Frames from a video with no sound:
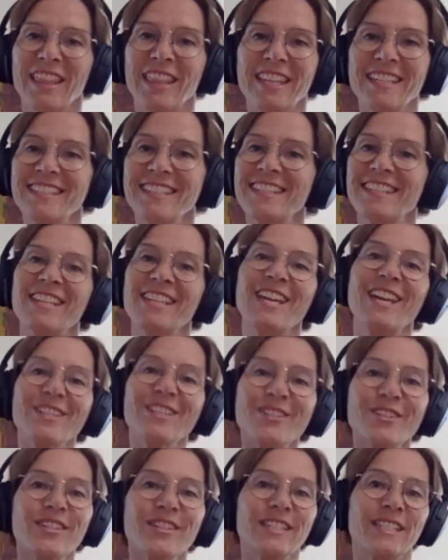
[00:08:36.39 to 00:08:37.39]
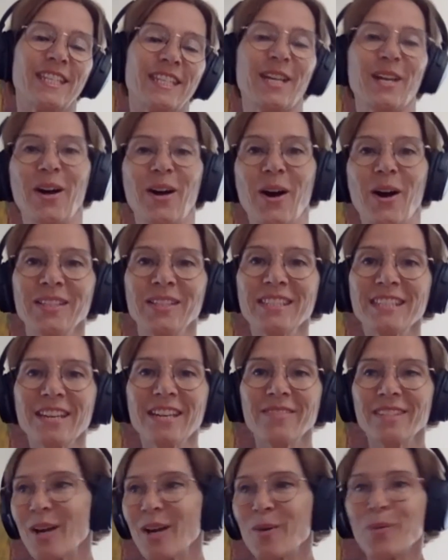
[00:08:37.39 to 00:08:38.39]
This is an interesting
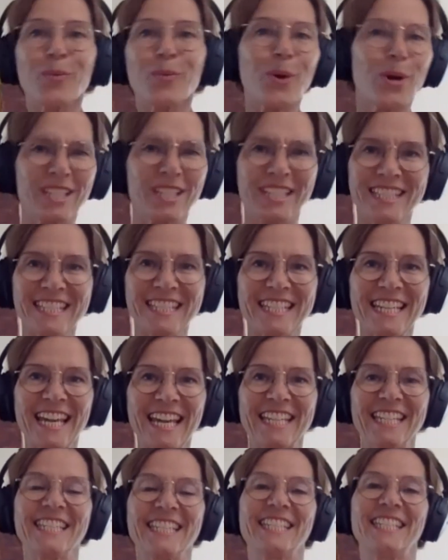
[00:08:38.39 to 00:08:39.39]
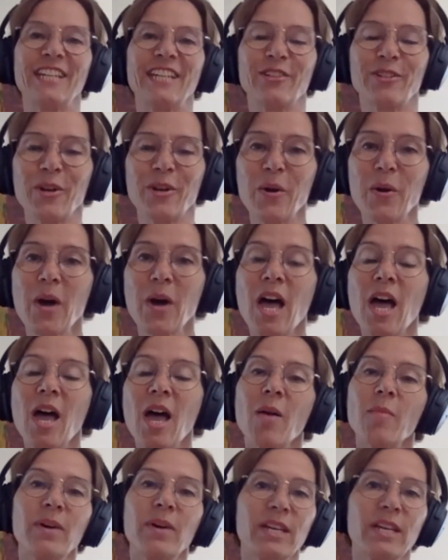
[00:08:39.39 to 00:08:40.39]
concept, like what is net zero?
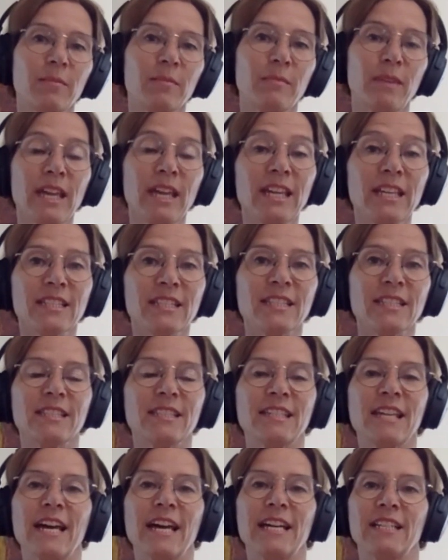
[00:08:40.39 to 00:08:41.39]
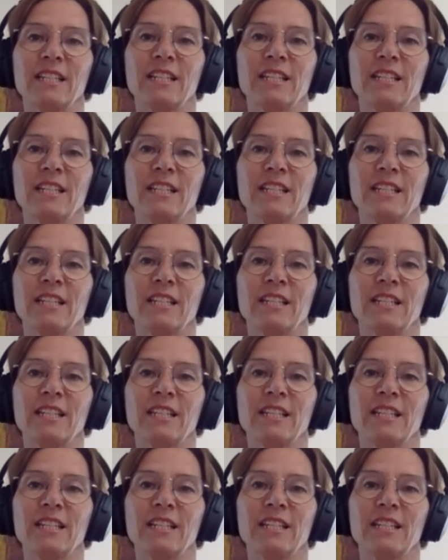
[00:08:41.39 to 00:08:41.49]
But it means that